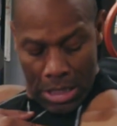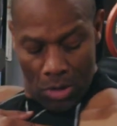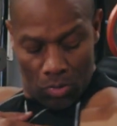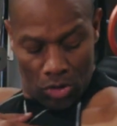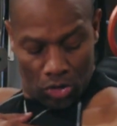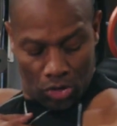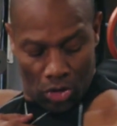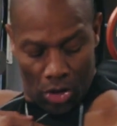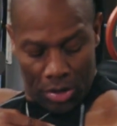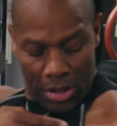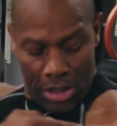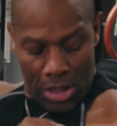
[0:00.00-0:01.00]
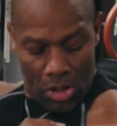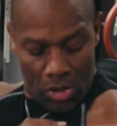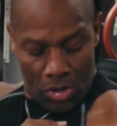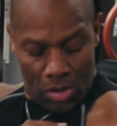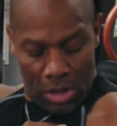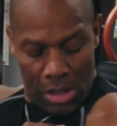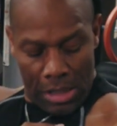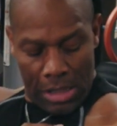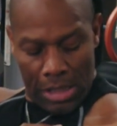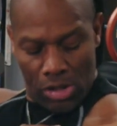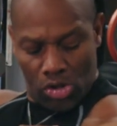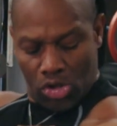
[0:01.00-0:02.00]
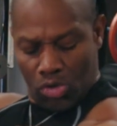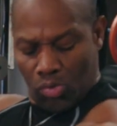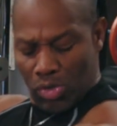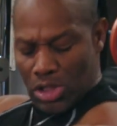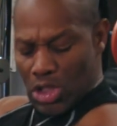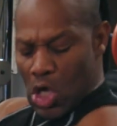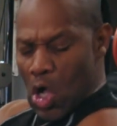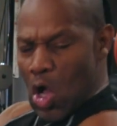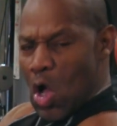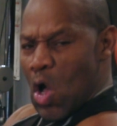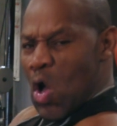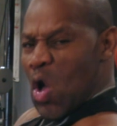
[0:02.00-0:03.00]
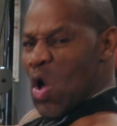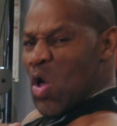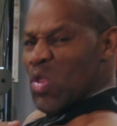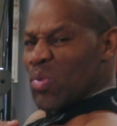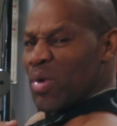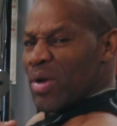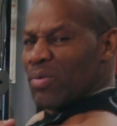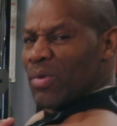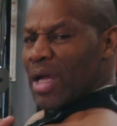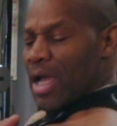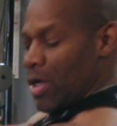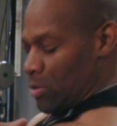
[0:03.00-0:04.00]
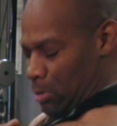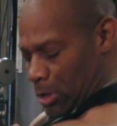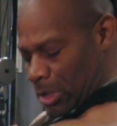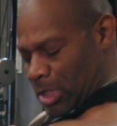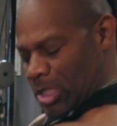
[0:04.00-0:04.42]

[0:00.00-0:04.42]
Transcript: and when you start here and you squeeze all the way around